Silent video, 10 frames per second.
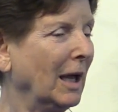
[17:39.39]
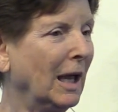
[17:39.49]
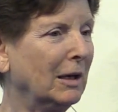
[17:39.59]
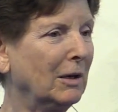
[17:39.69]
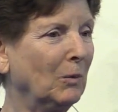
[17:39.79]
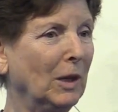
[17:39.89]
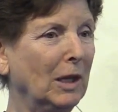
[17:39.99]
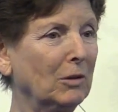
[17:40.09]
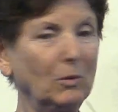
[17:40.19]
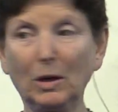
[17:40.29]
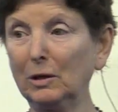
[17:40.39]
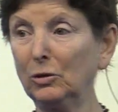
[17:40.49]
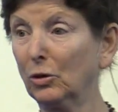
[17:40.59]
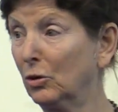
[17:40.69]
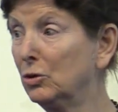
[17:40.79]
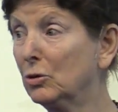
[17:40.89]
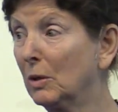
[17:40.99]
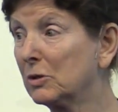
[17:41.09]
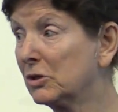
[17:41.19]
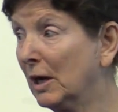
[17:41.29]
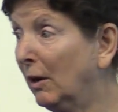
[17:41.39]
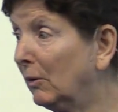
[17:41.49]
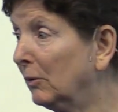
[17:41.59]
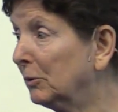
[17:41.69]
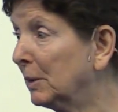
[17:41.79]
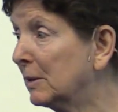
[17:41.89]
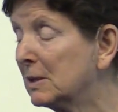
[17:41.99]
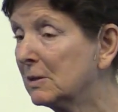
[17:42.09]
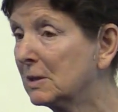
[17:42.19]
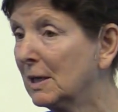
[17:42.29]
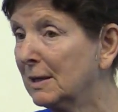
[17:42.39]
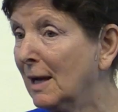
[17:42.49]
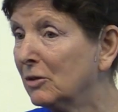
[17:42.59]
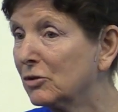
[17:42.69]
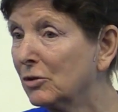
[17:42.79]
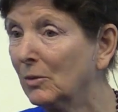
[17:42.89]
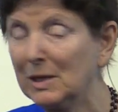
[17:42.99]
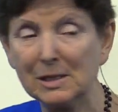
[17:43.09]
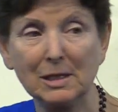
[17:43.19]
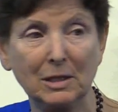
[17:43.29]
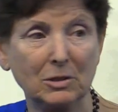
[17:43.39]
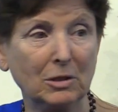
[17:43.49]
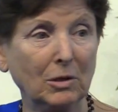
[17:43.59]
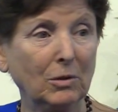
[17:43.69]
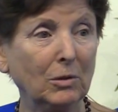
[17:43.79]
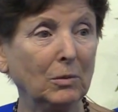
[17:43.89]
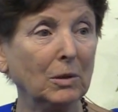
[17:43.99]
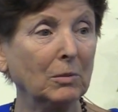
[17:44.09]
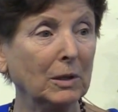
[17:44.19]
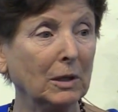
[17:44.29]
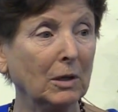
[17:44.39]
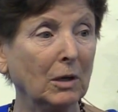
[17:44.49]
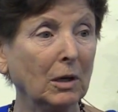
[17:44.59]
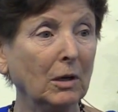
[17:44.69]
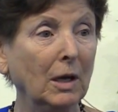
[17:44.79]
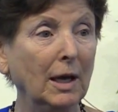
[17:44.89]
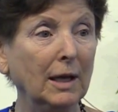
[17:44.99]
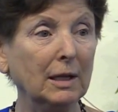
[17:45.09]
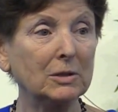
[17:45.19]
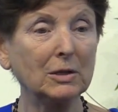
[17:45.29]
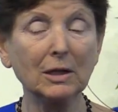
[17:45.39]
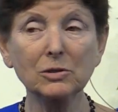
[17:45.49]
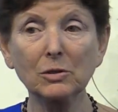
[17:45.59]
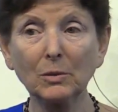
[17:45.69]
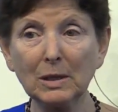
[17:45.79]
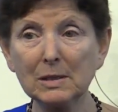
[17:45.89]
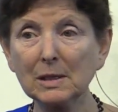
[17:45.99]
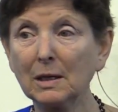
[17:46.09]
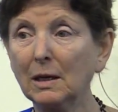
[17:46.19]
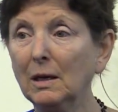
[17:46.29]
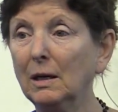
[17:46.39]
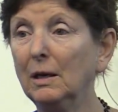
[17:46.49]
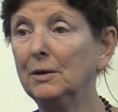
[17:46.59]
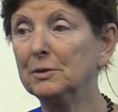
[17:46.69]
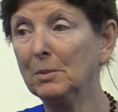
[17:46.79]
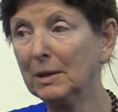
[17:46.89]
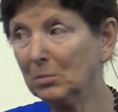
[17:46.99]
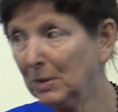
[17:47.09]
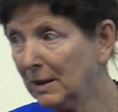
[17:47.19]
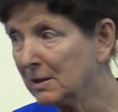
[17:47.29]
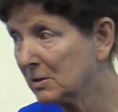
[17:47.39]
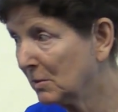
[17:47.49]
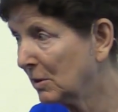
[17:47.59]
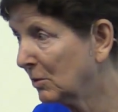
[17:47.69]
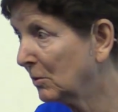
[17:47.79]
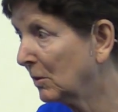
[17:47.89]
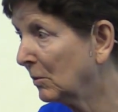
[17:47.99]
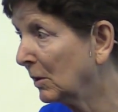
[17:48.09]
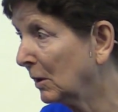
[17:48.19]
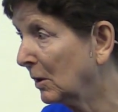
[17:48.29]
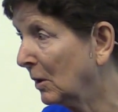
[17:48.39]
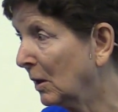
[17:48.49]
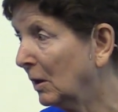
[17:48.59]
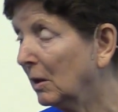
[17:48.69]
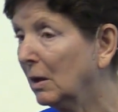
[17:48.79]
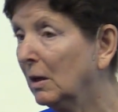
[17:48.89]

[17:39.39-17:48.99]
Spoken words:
And we either want to look good to ourselves, because it's not so easy to know who we really are. It's not so easy to be at peace with who we really are.